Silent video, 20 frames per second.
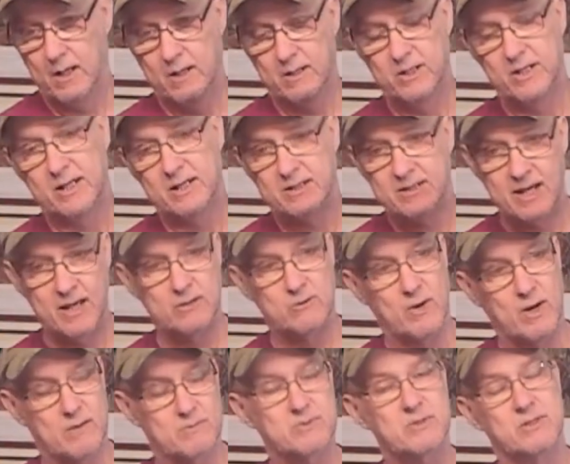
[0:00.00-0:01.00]
You get 10
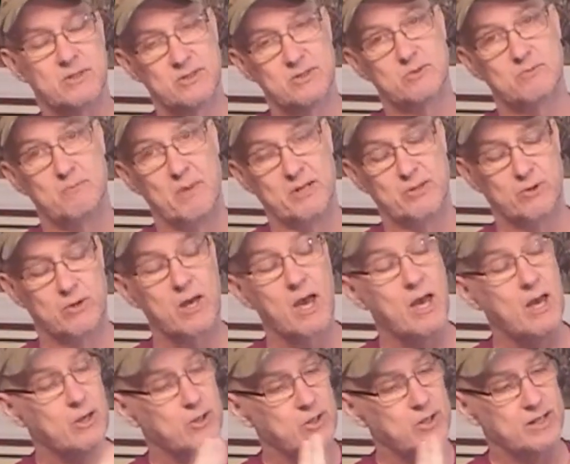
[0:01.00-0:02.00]
grams, because it's metric,
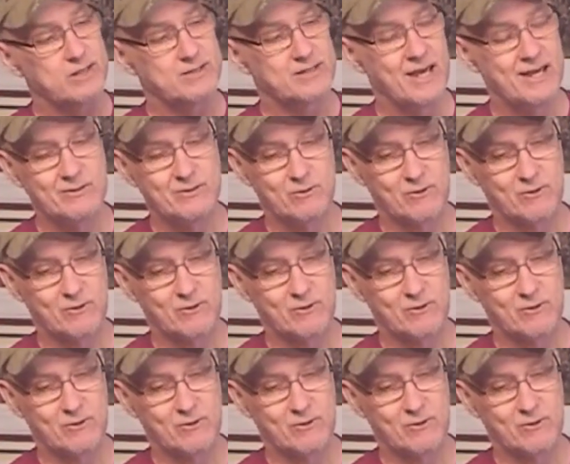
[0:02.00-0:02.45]
you get 10